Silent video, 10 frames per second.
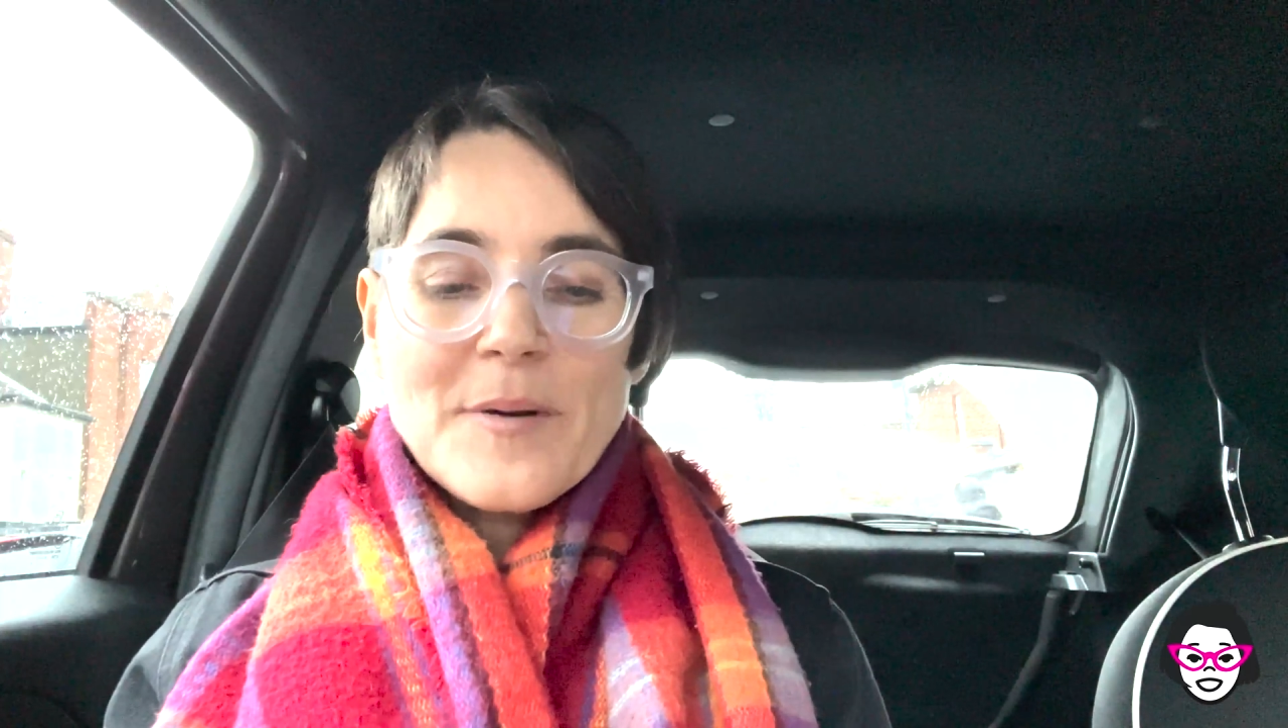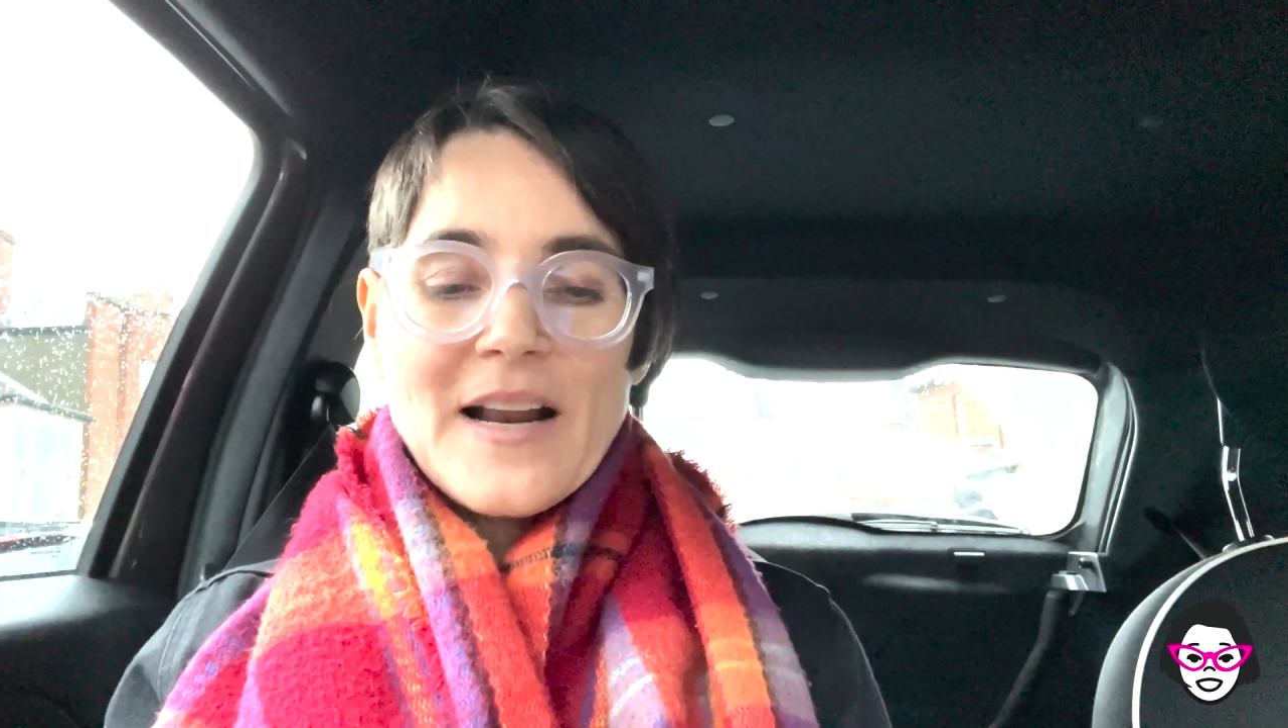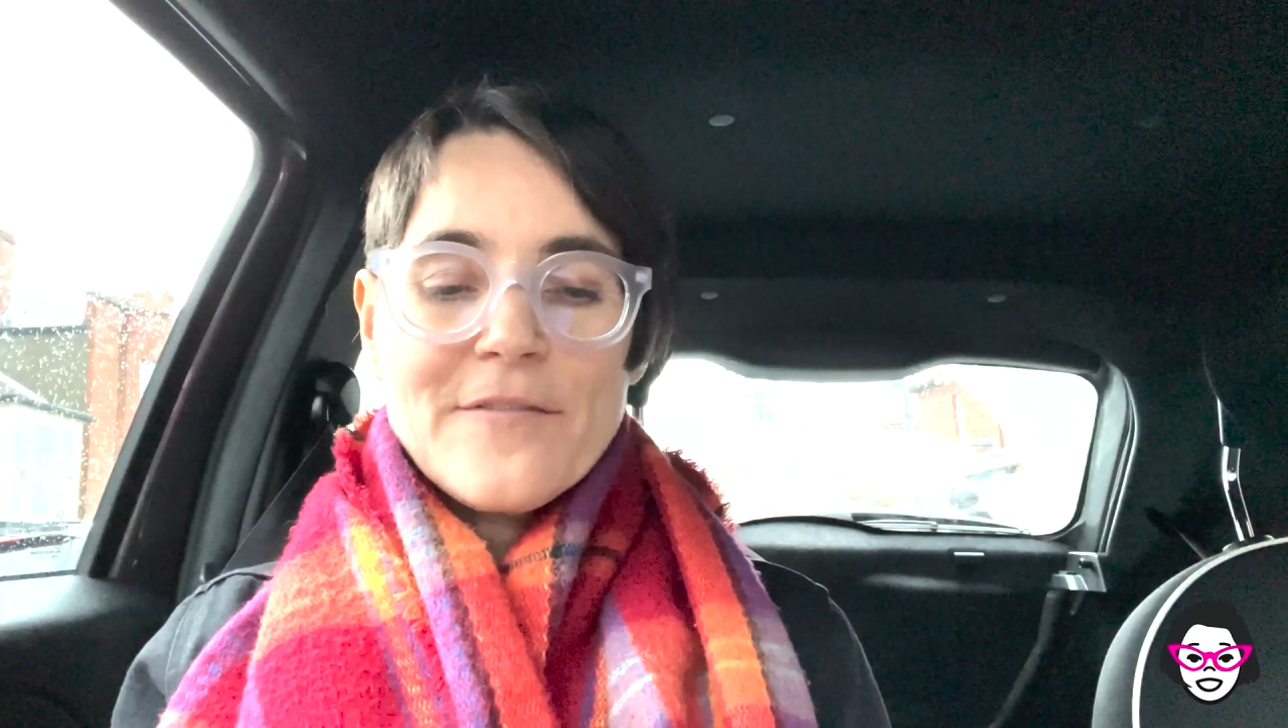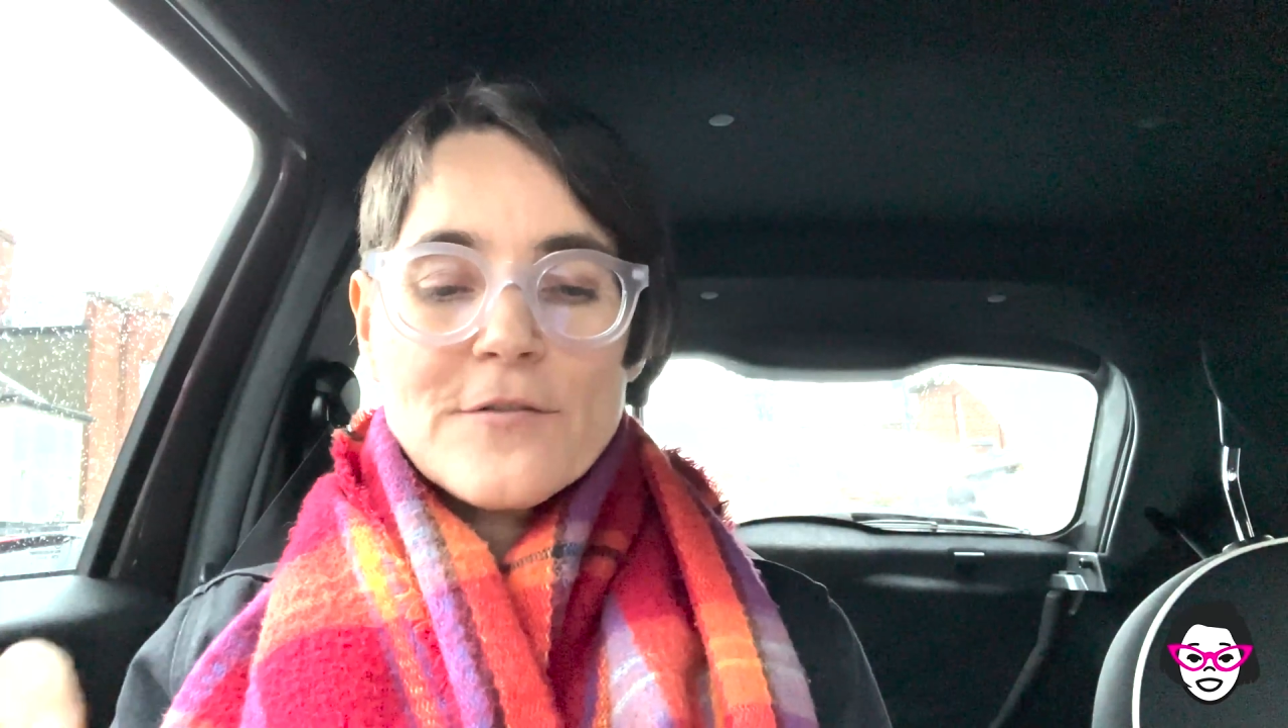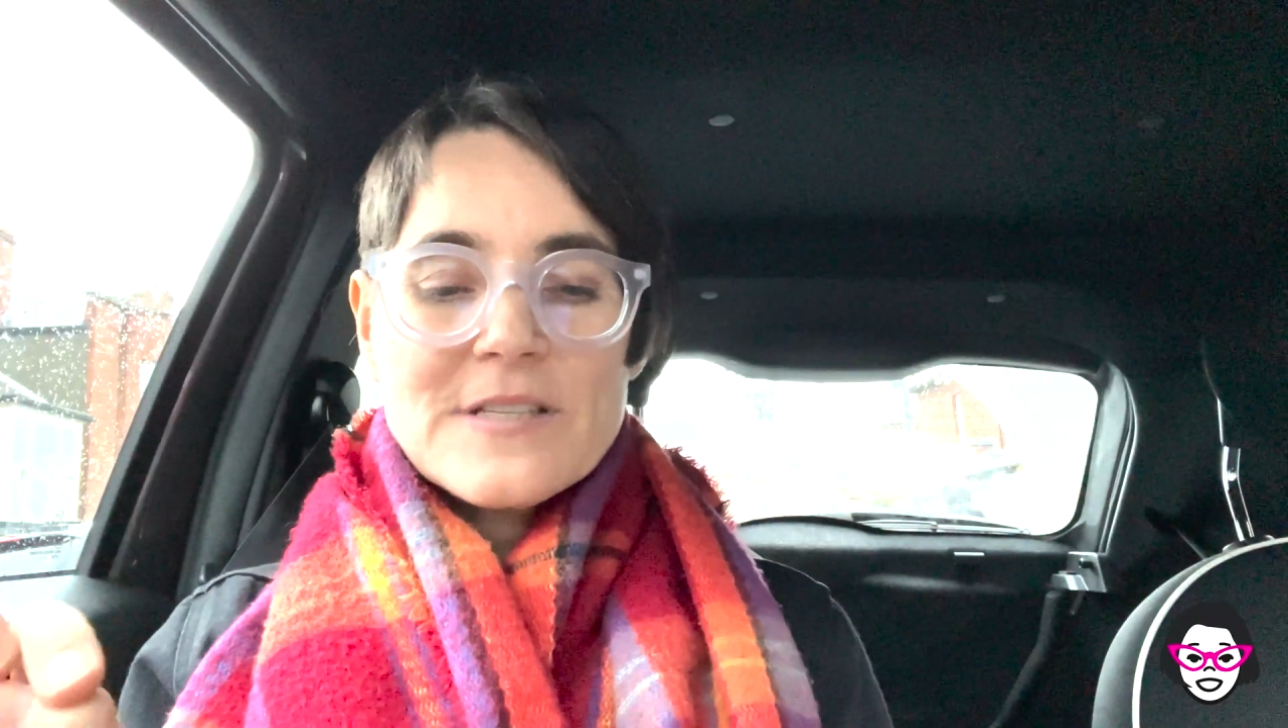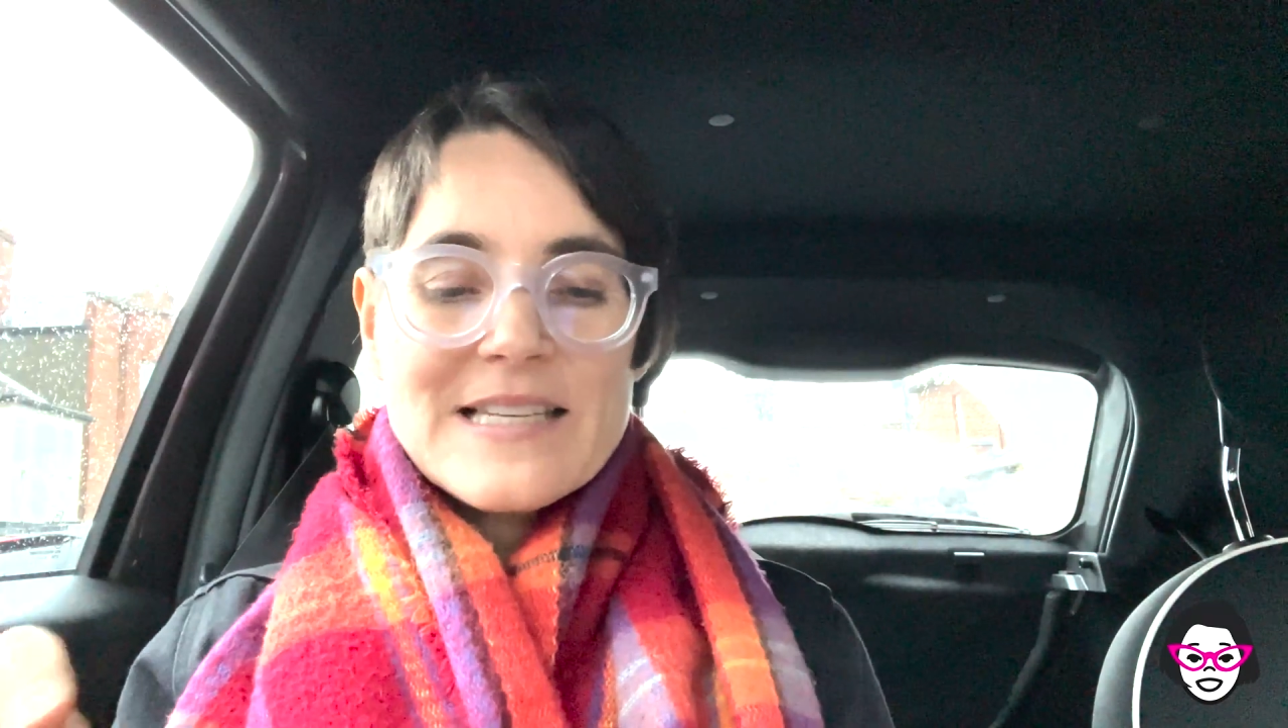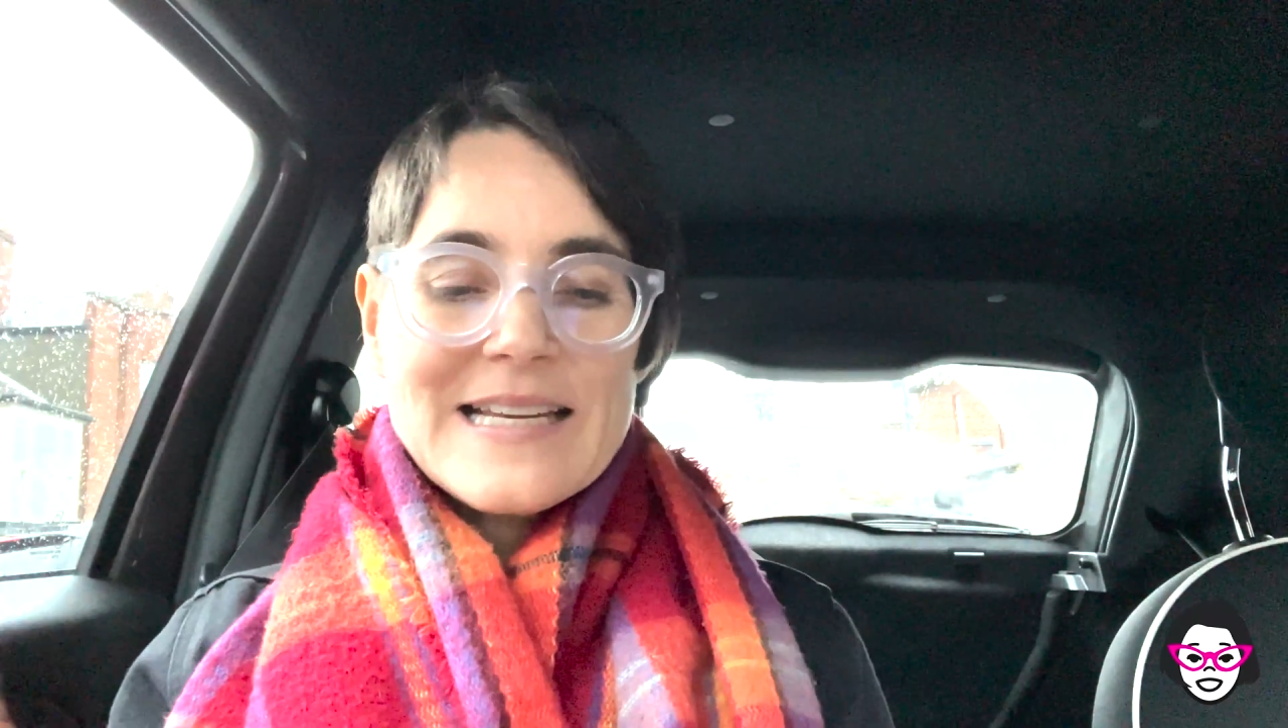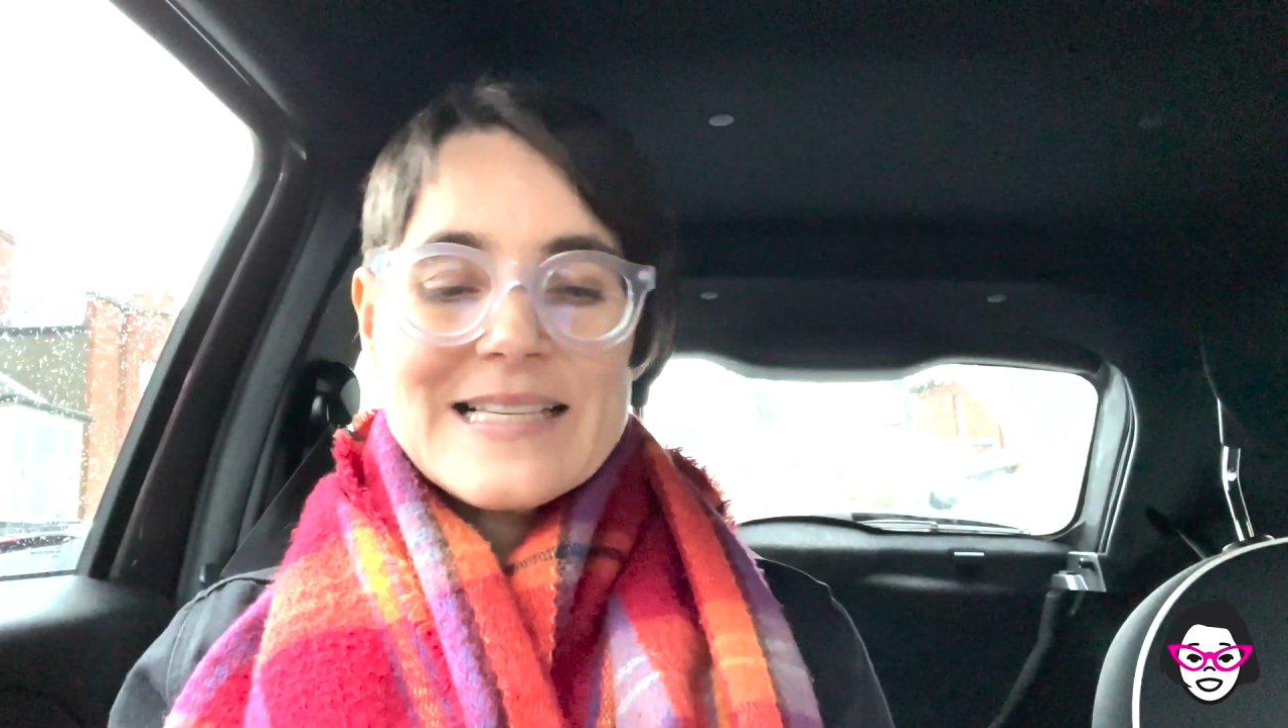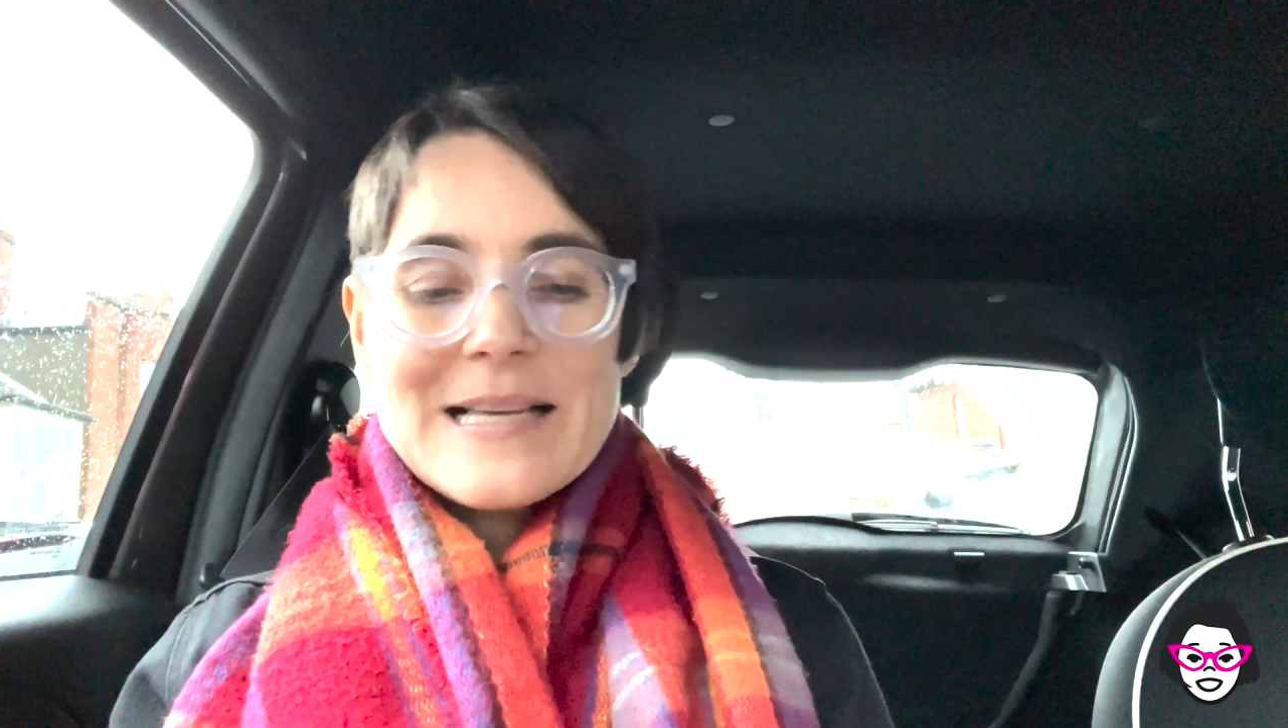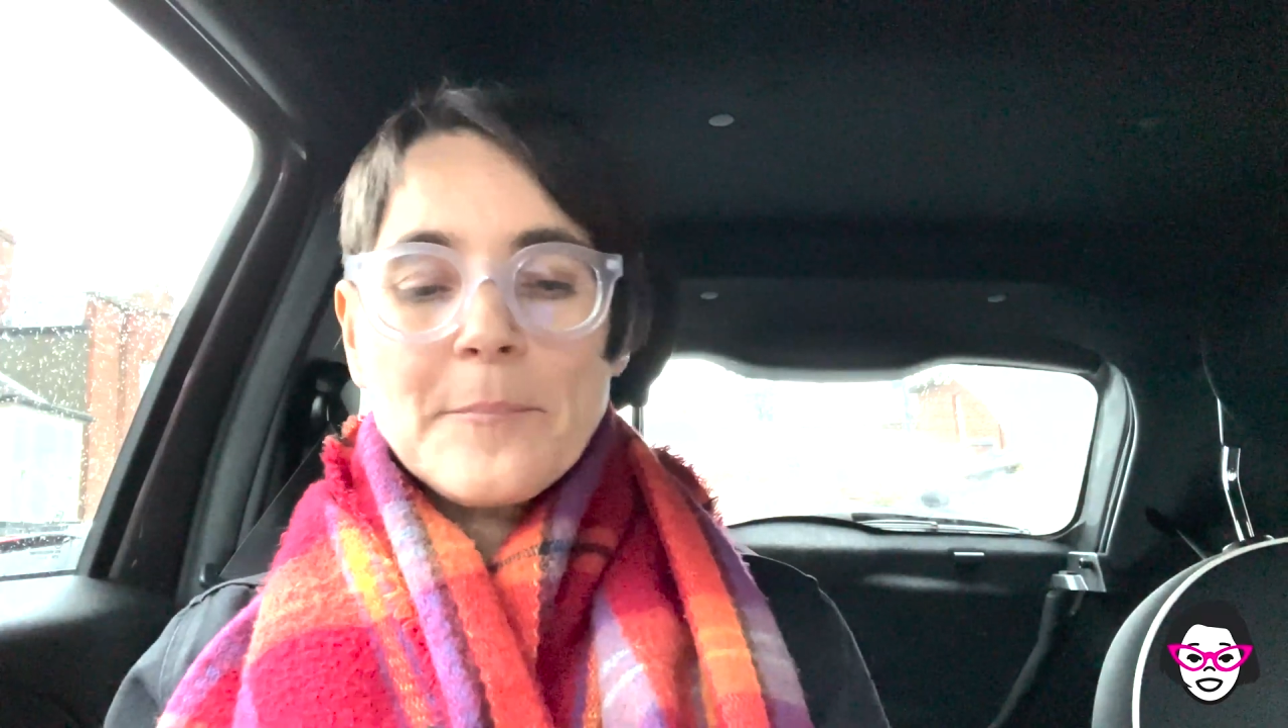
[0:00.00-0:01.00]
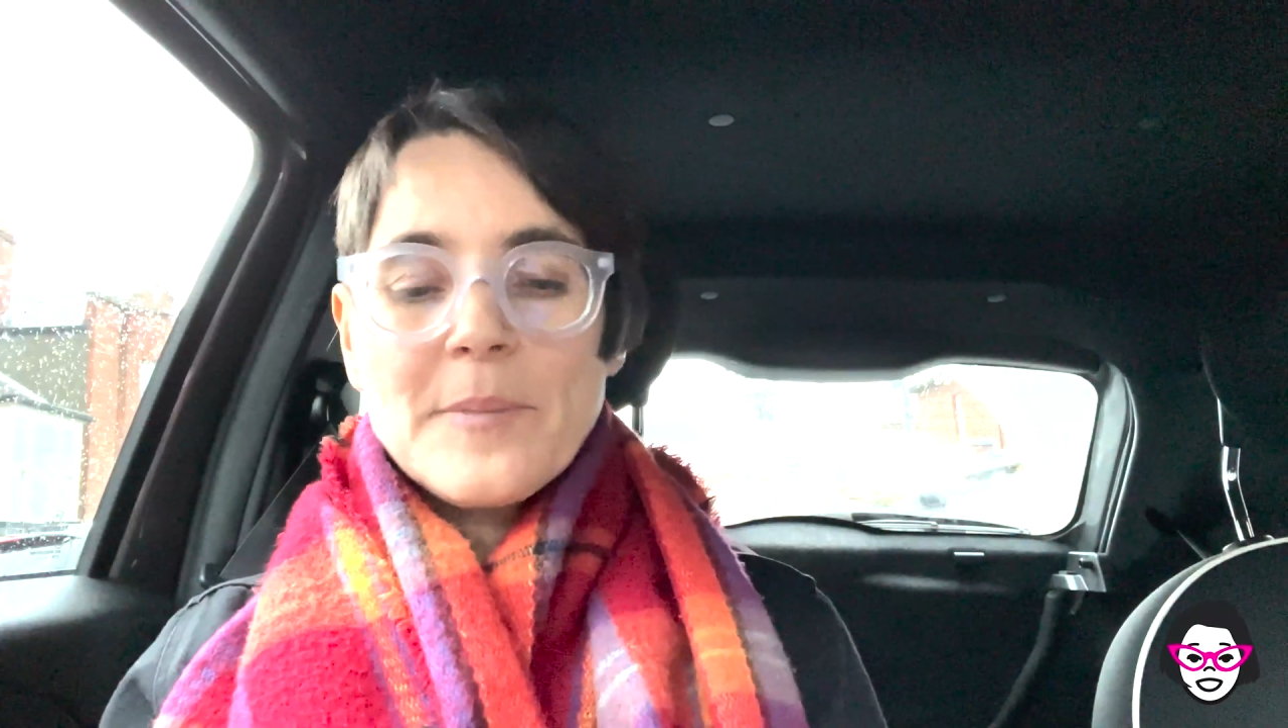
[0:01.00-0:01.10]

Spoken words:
but I foresee some